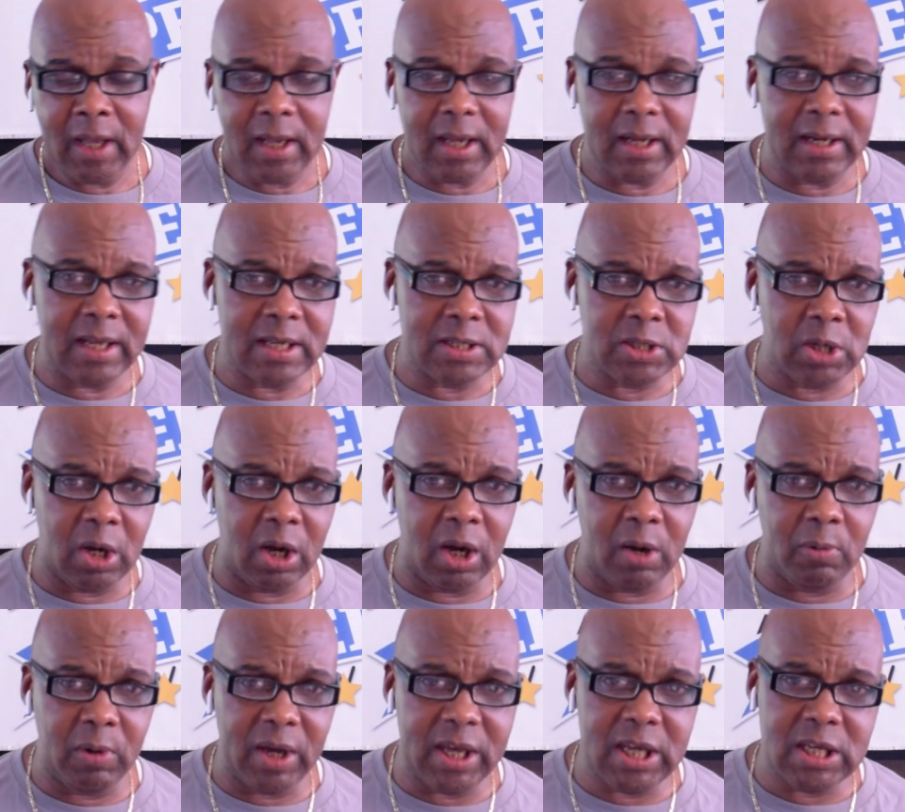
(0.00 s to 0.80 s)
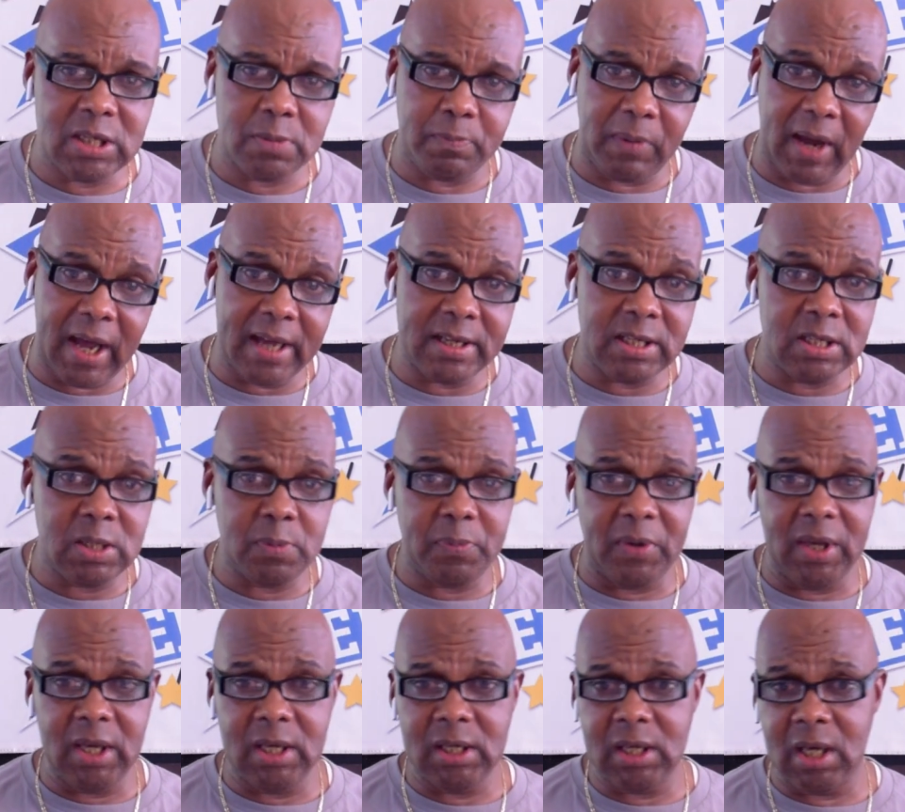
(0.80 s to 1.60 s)
And as always, buy the
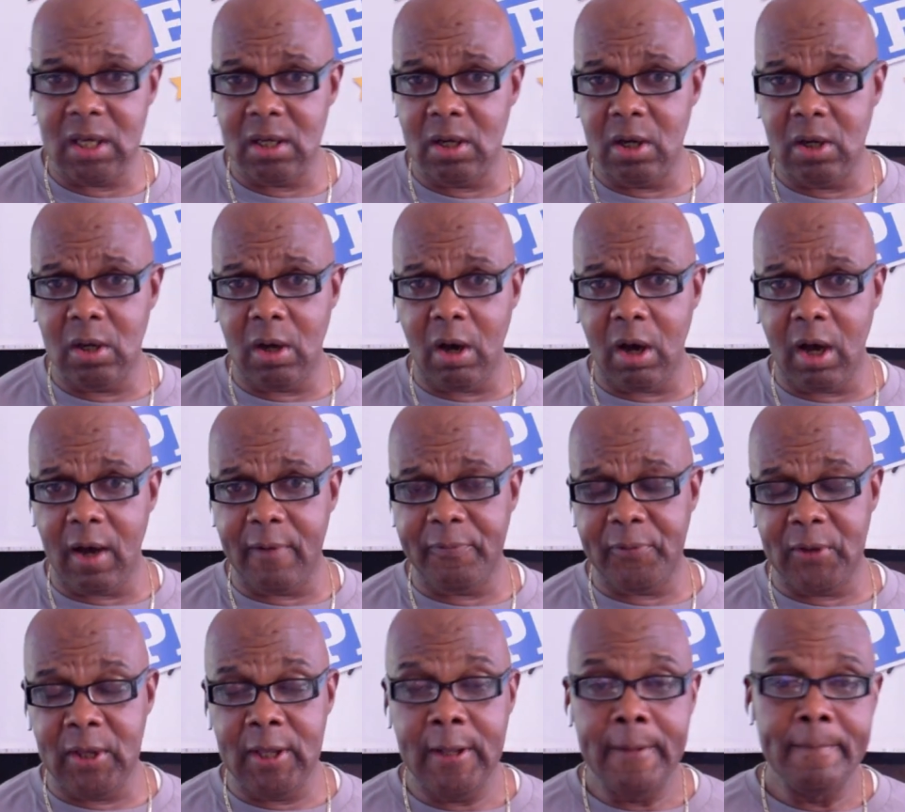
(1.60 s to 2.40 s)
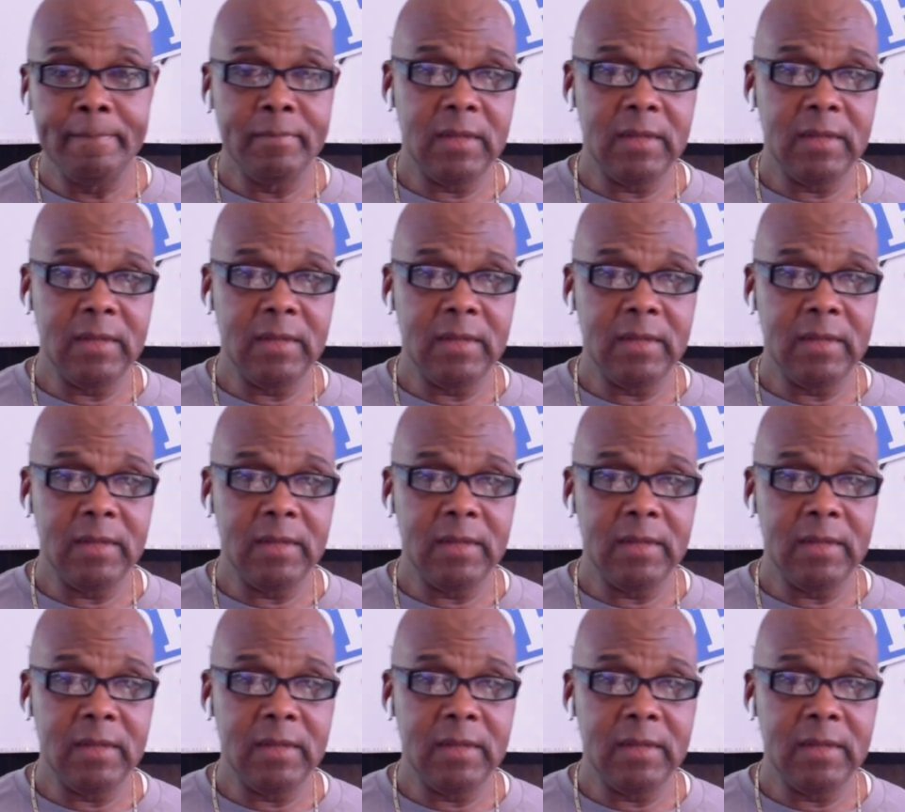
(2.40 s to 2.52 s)
SpeedKing of coffee.